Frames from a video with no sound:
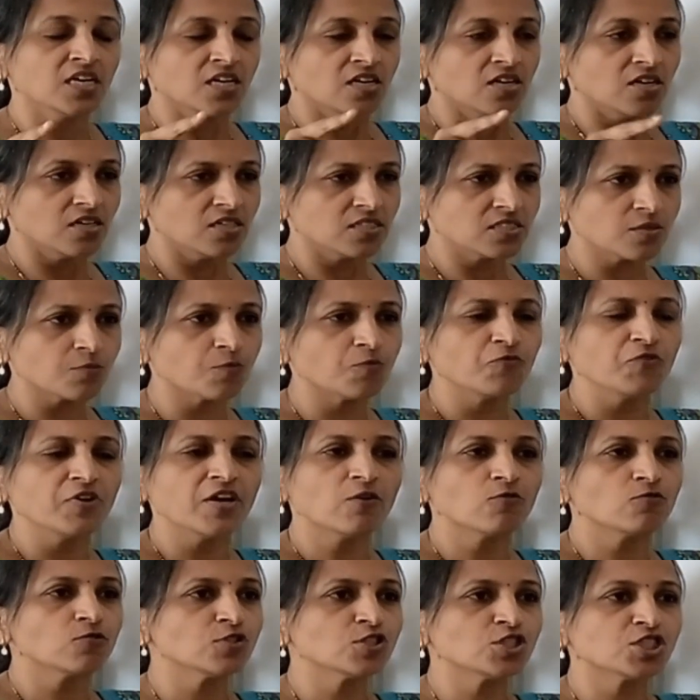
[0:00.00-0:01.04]
Uh, so we
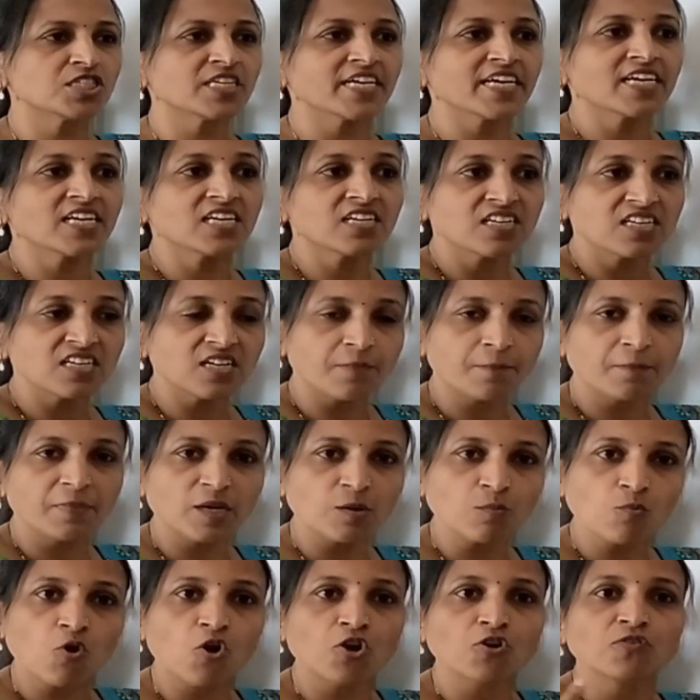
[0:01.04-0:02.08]
have to check number
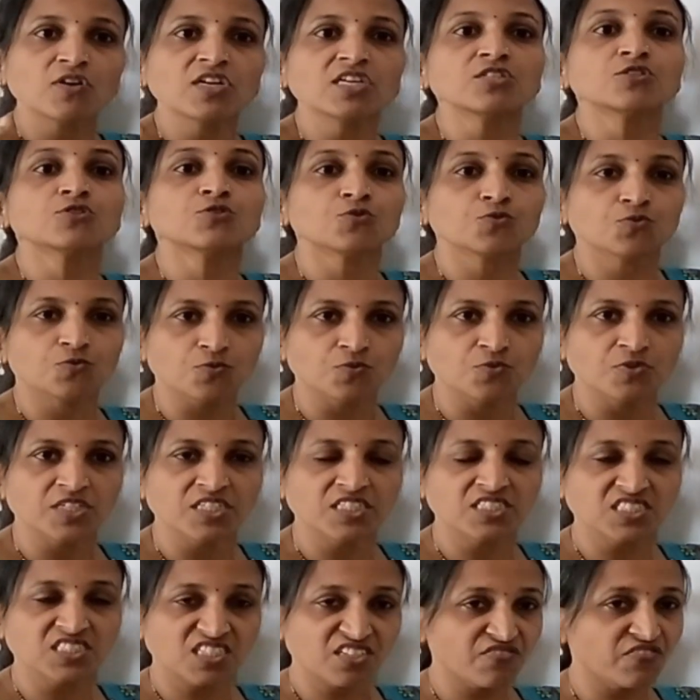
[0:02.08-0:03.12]
modulus two
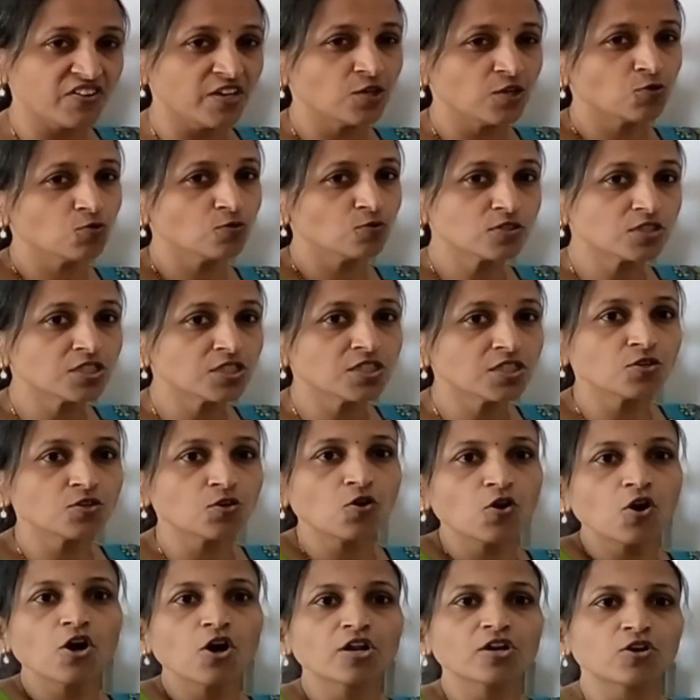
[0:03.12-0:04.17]
is equal to
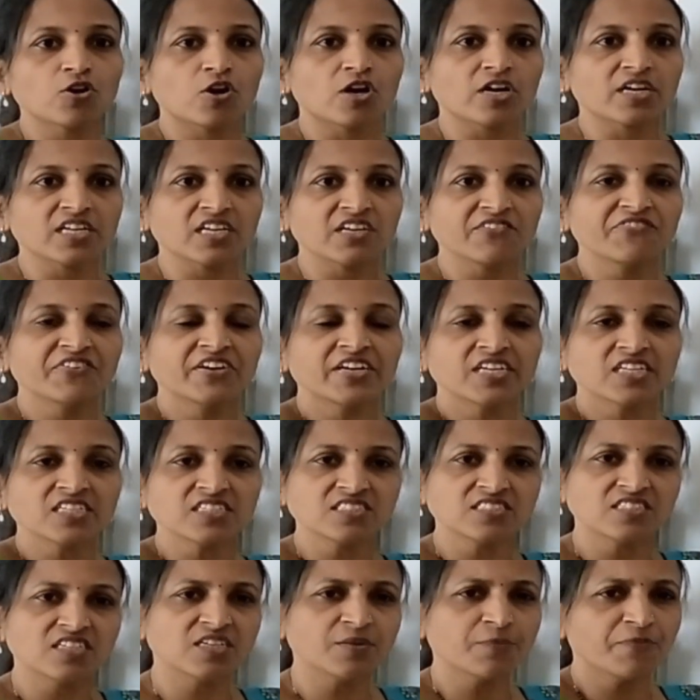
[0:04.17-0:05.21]
zero or not. If it
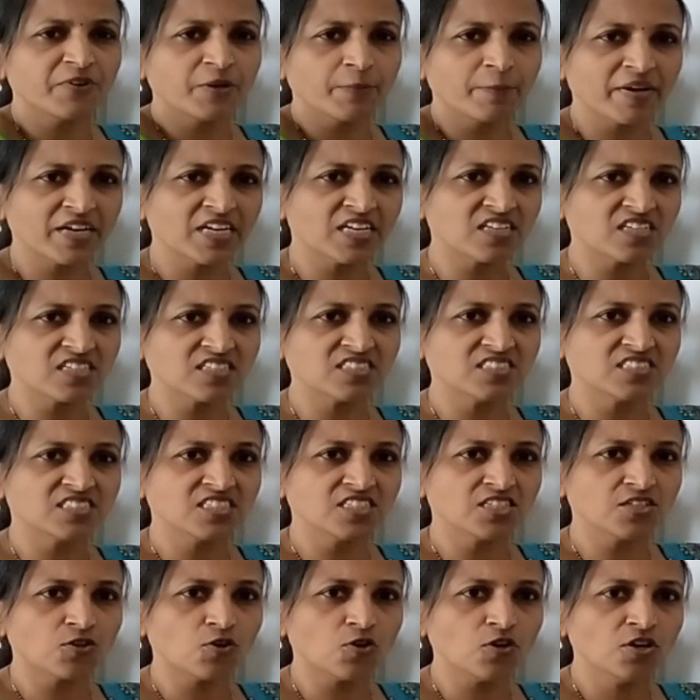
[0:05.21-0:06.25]
is, the if remainder is
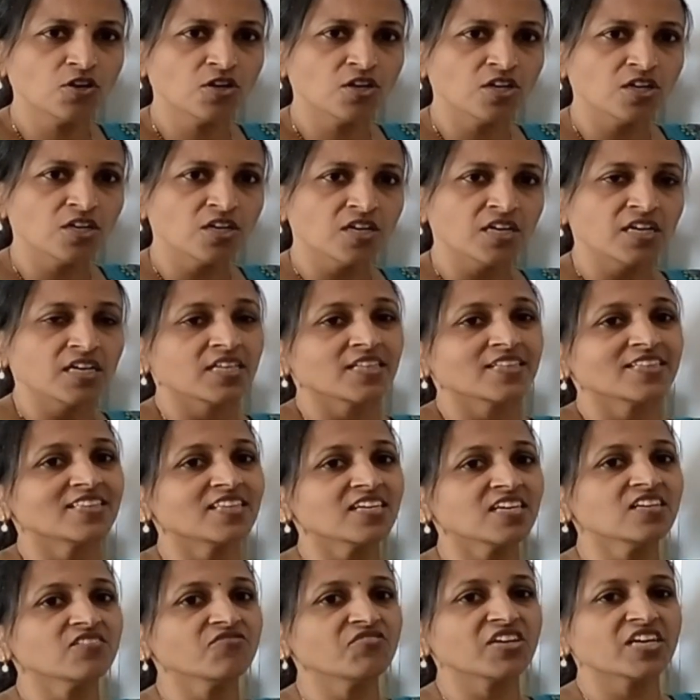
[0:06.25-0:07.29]
zero,
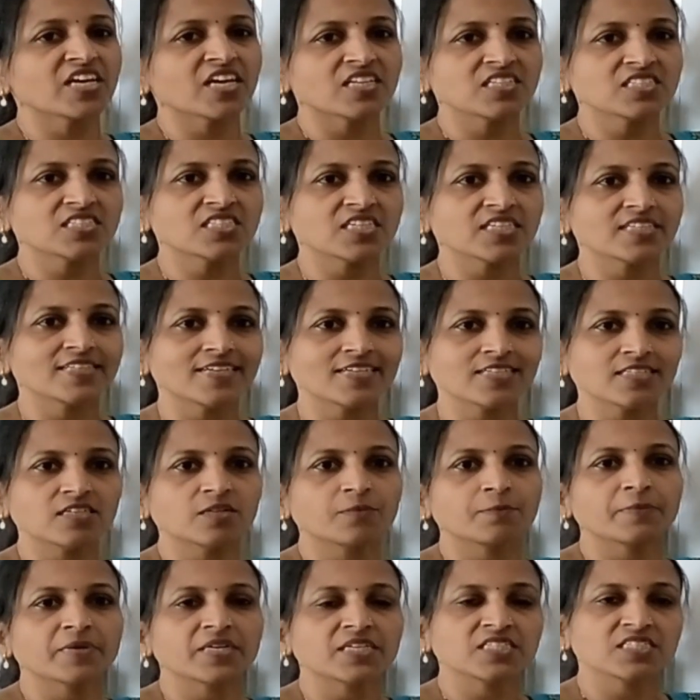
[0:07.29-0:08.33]
then we can say that the
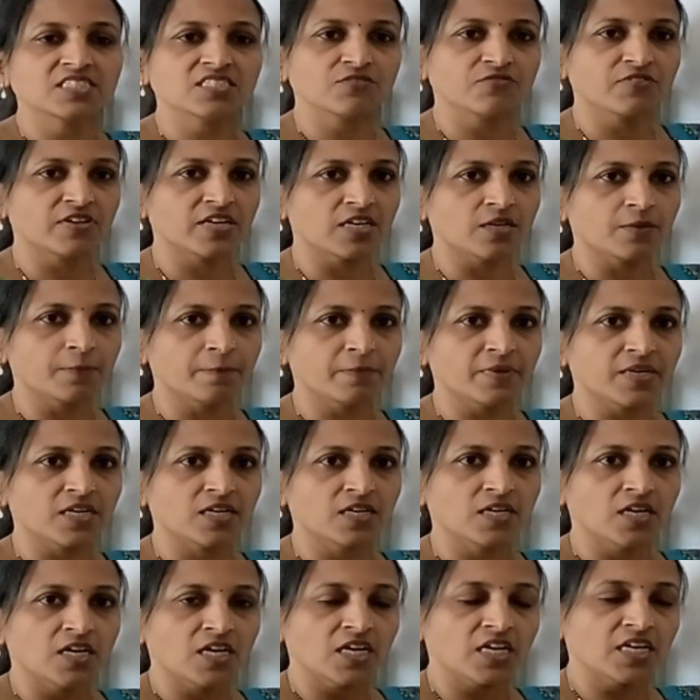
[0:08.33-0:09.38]
number is even number.
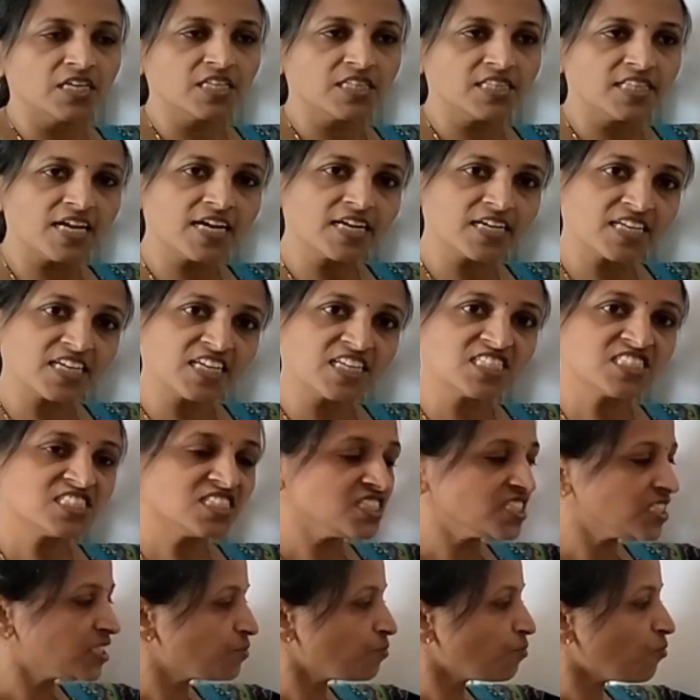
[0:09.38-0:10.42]
In that case,
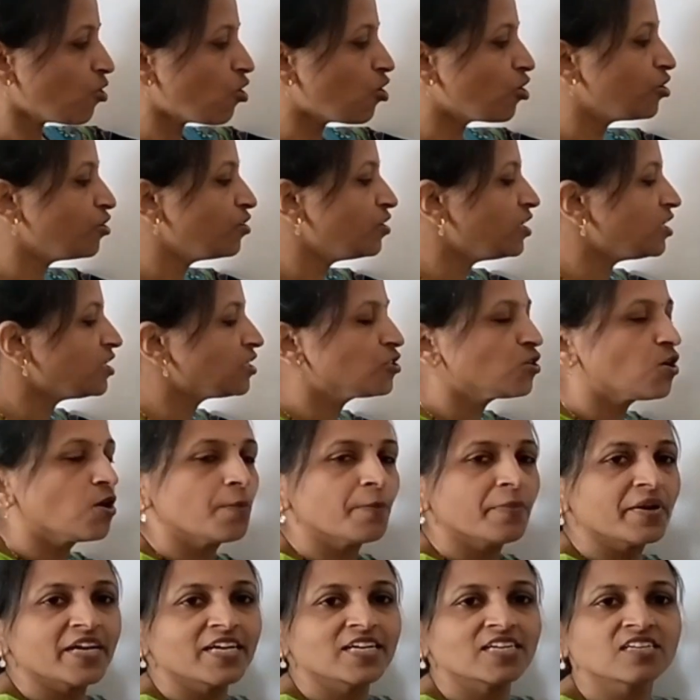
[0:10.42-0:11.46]
this modulus
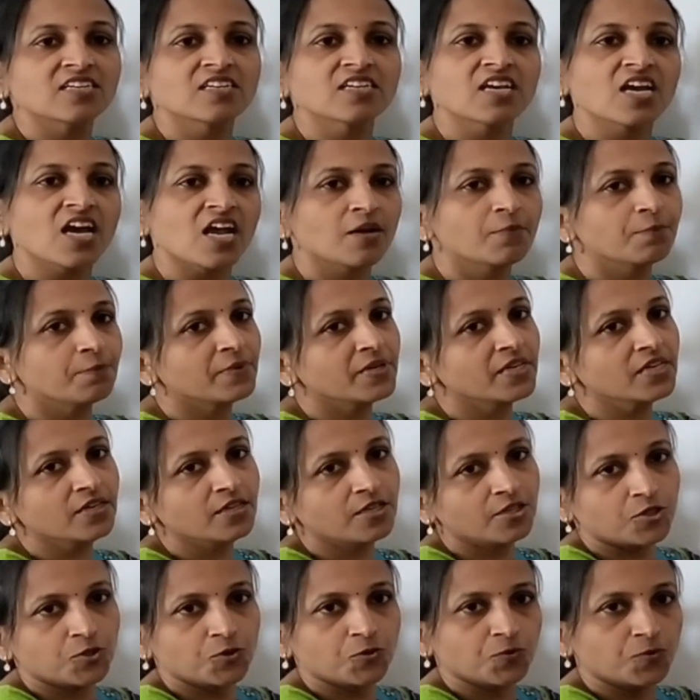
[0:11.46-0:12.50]
operator can be
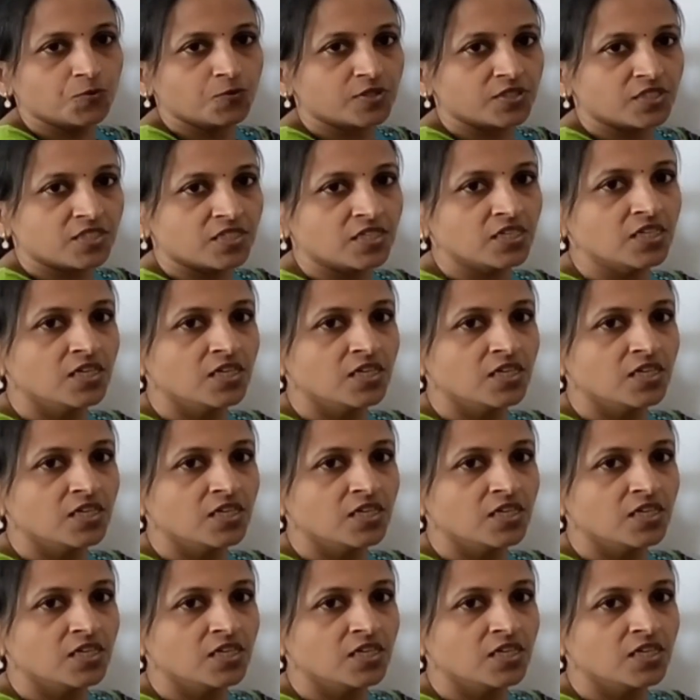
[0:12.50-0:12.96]
used.